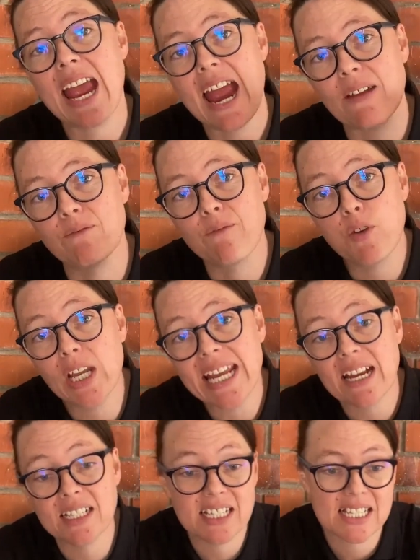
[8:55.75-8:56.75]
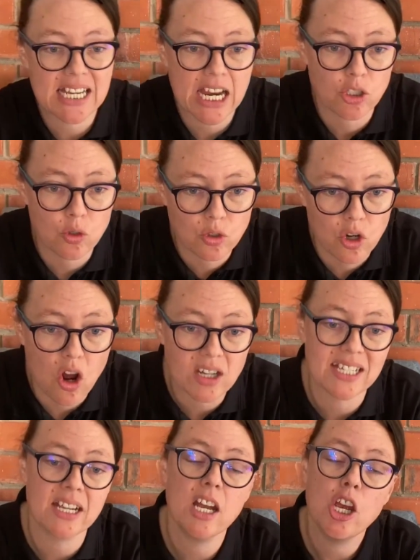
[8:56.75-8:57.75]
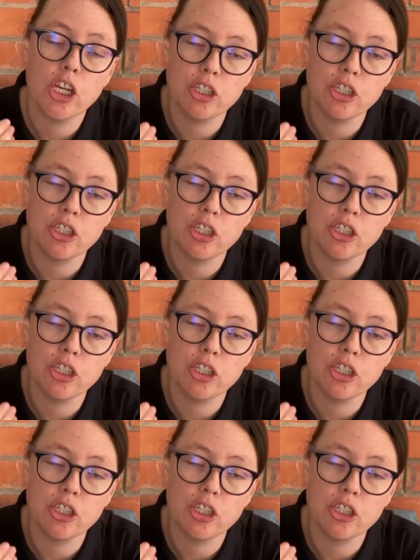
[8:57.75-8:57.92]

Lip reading: and fully understand your data,